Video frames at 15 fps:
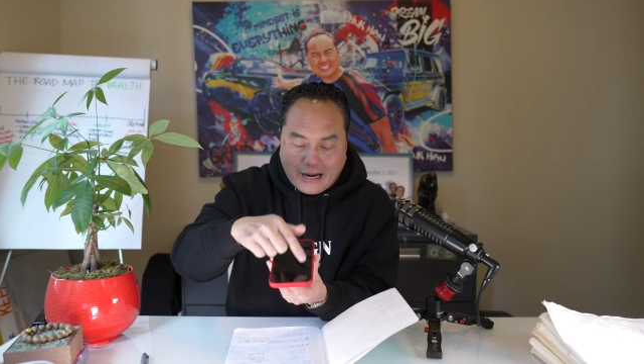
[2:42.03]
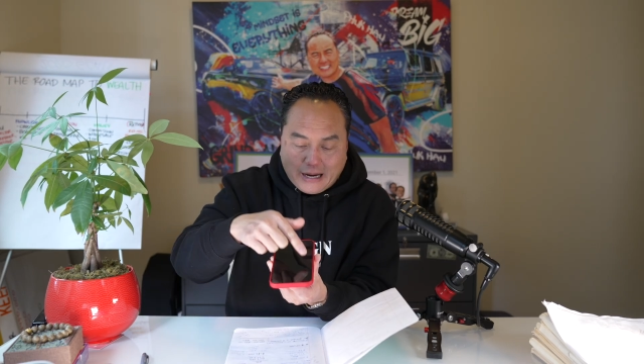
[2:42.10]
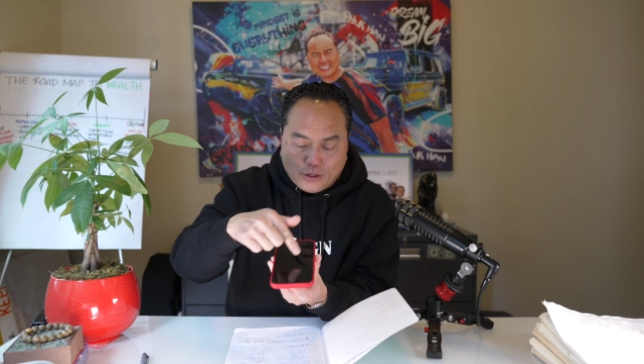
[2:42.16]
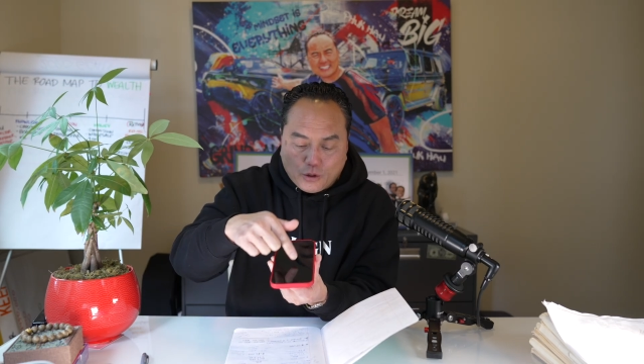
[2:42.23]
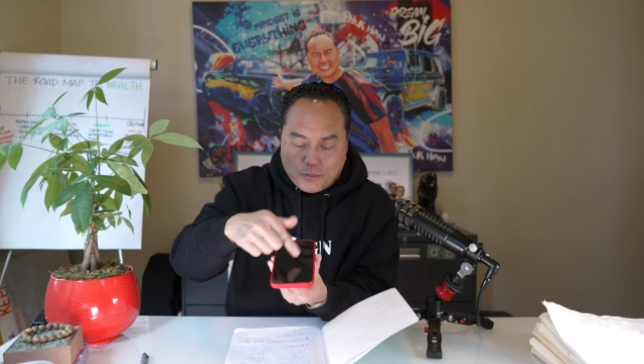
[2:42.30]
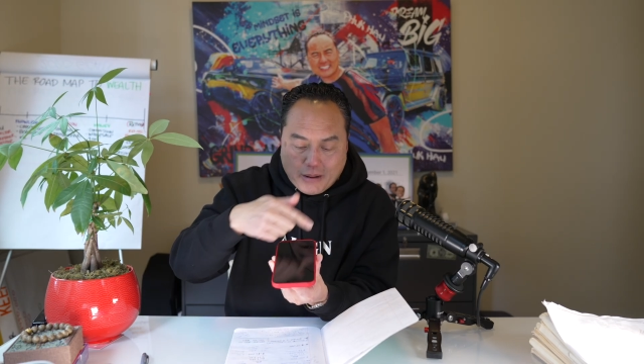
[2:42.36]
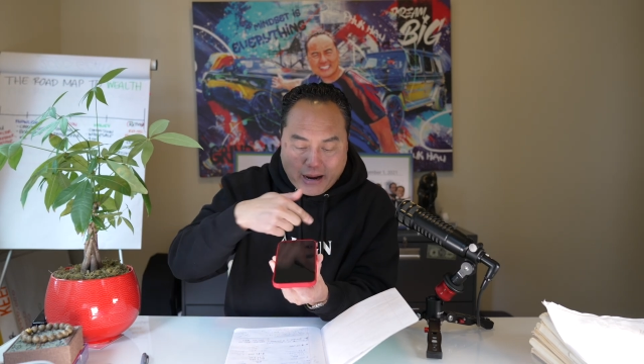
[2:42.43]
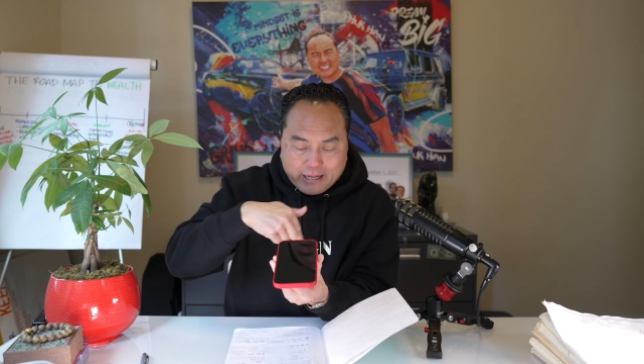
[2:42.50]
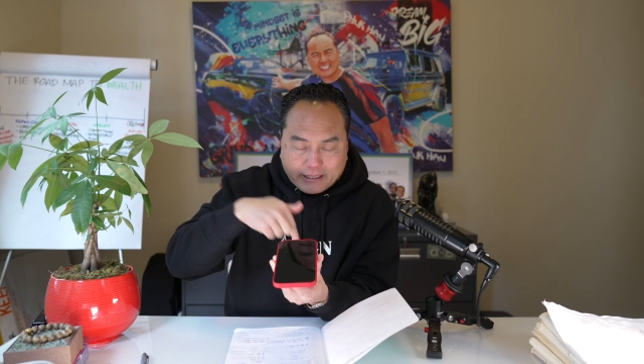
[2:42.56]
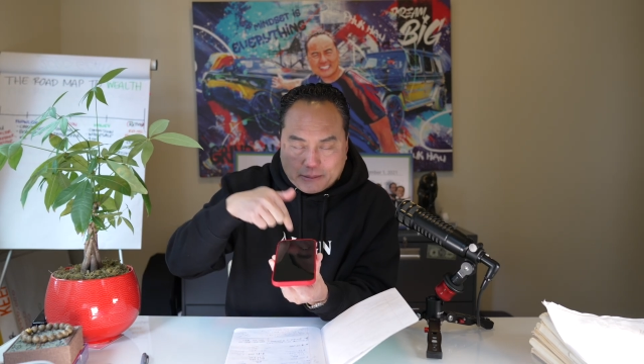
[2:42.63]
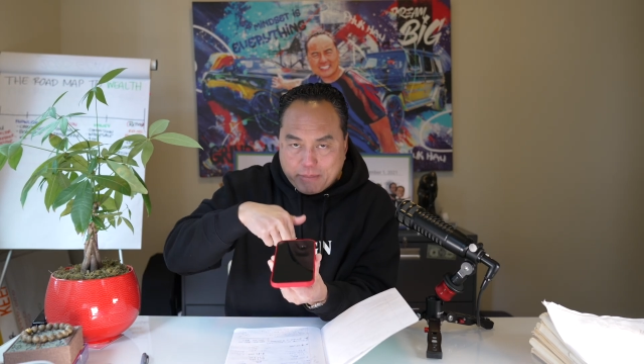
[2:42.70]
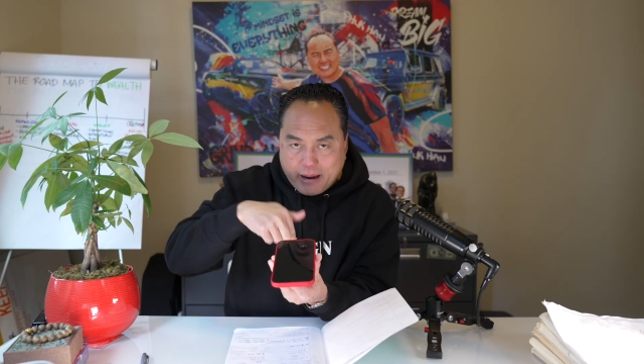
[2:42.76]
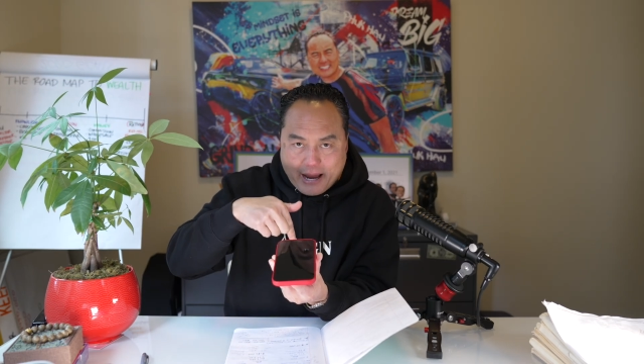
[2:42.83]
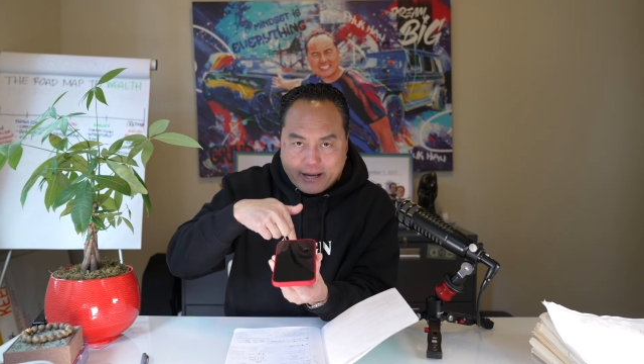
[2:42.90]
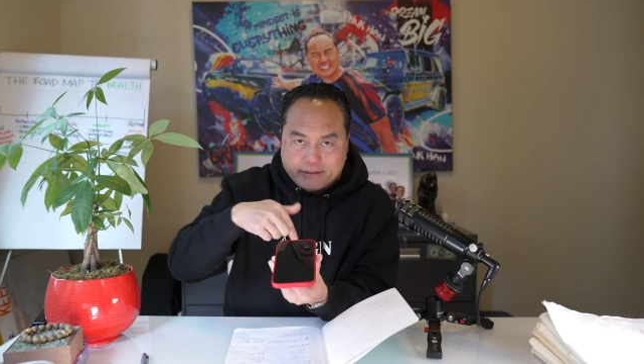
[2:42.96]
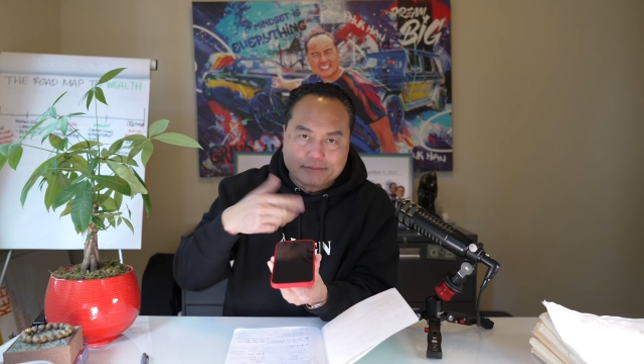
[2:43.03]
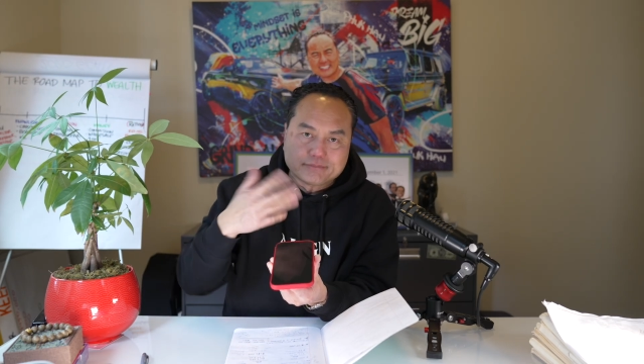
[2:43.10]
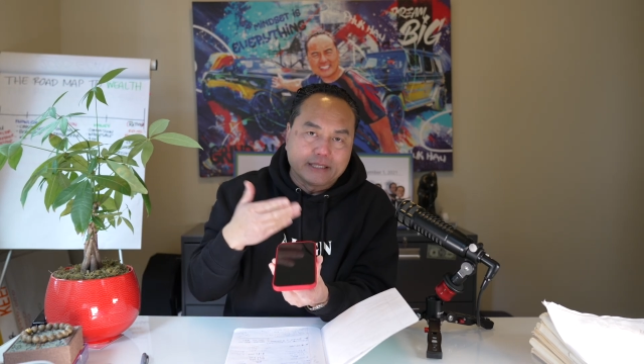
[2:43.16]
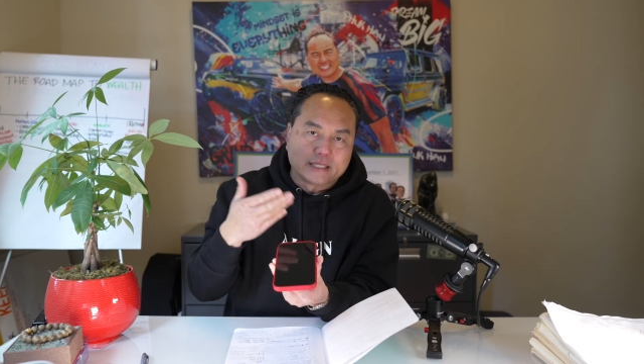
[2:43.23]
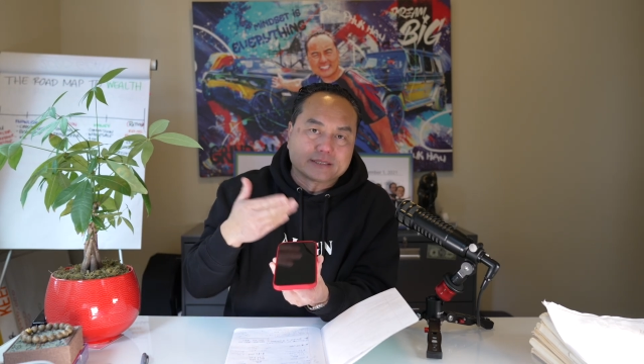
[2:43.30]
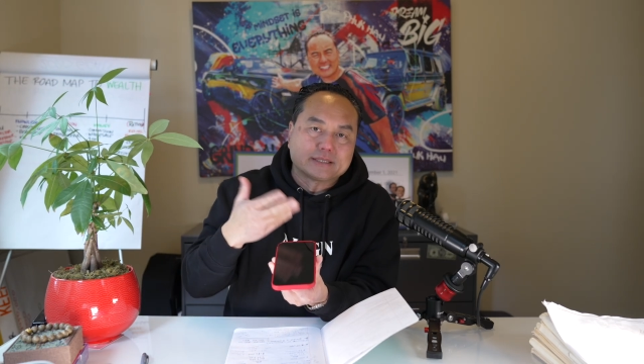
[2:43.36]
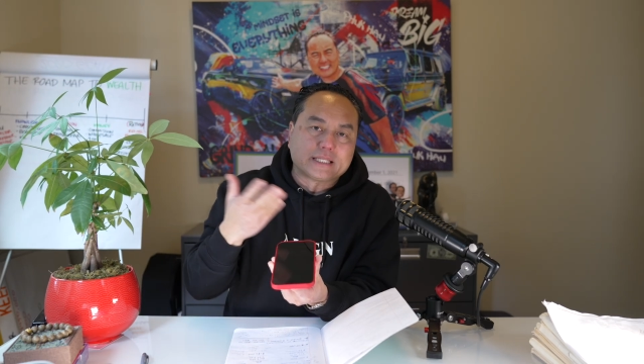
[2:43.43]
I don't mind the back.
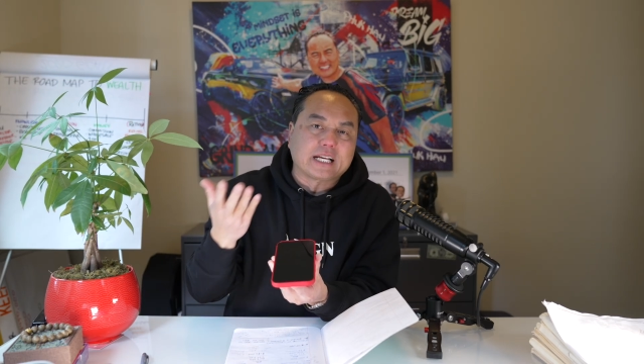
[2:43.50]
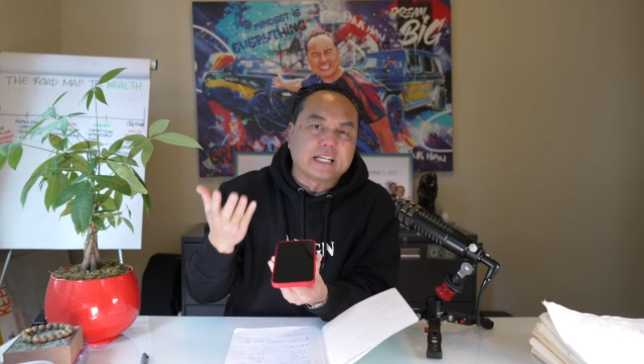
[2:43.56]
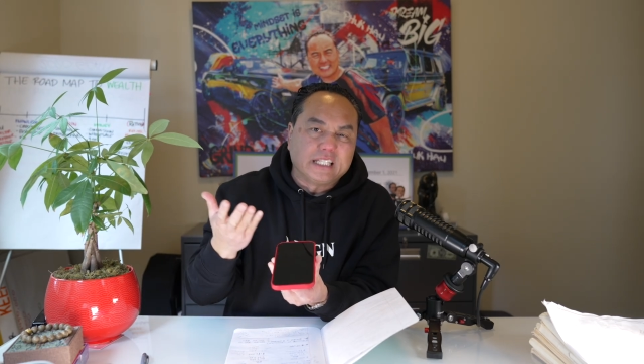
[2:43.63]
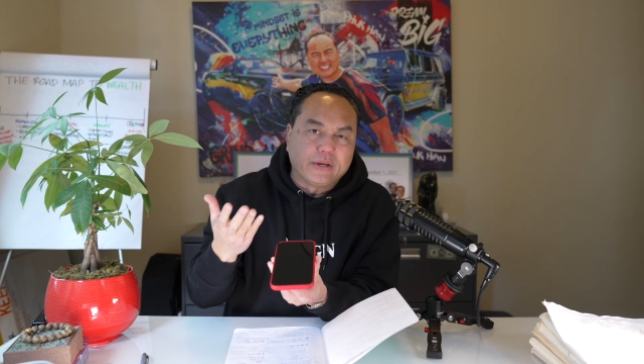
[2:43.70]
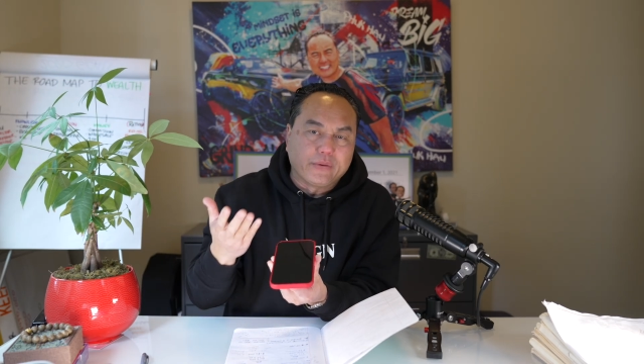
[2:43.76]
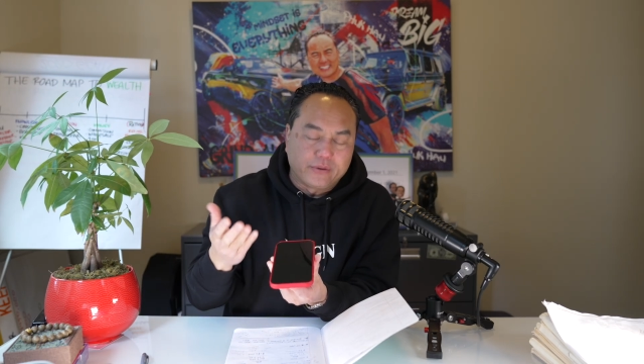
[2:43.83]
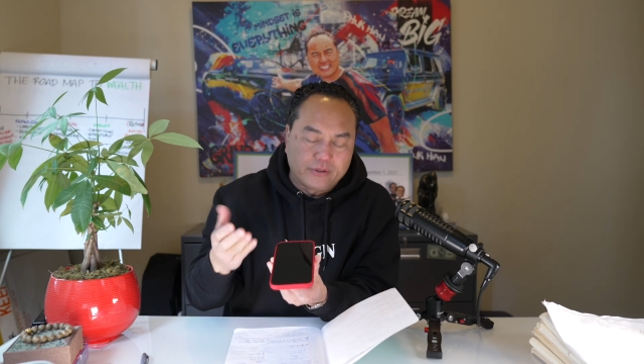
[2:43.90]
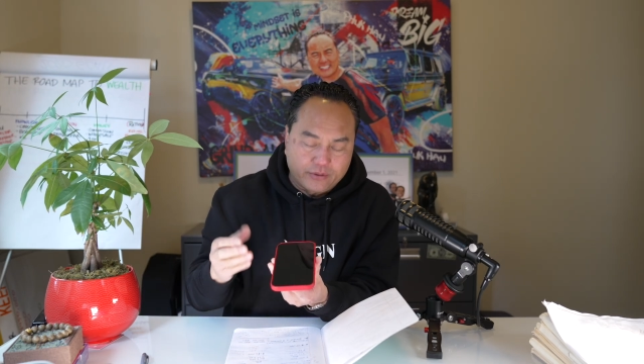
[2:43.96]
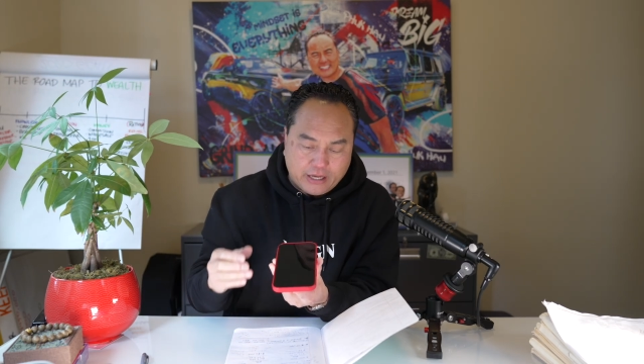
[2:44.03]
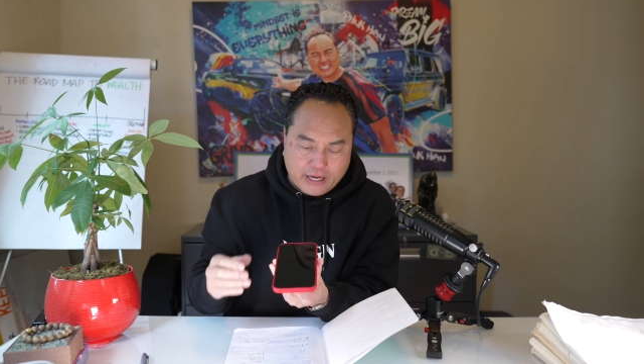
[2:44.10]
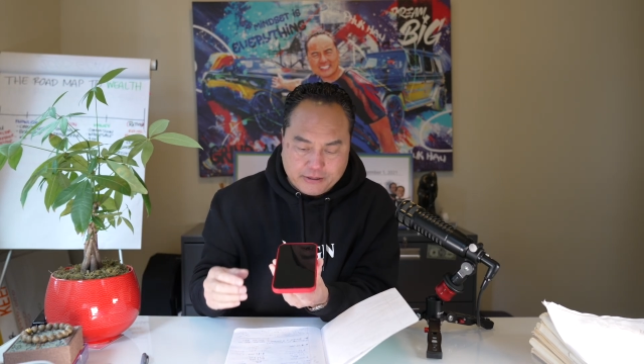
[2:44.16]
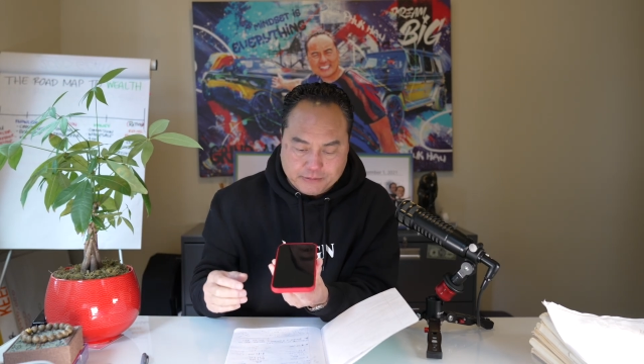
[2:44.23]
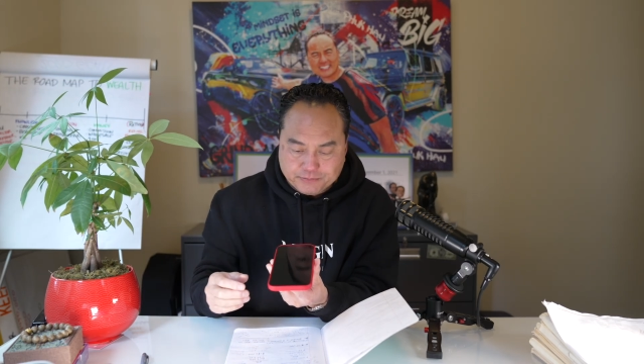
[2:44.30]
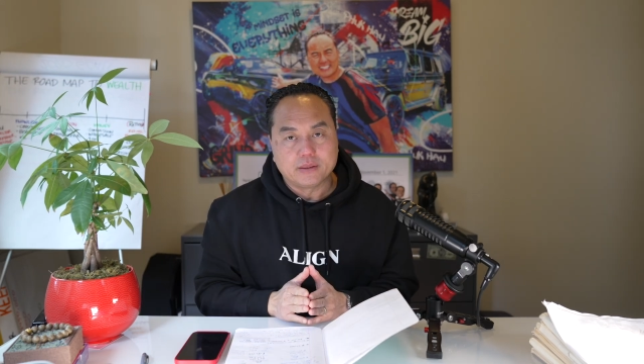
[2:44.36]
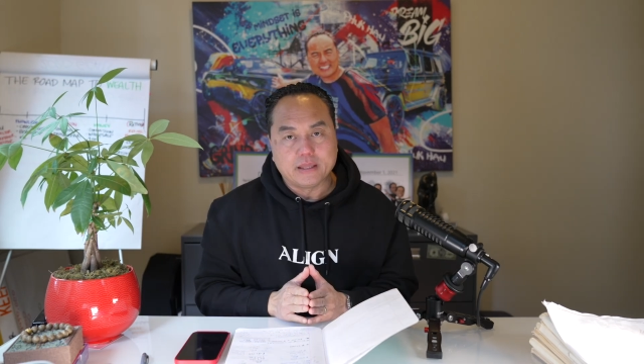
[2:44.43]
That's secondary, okay?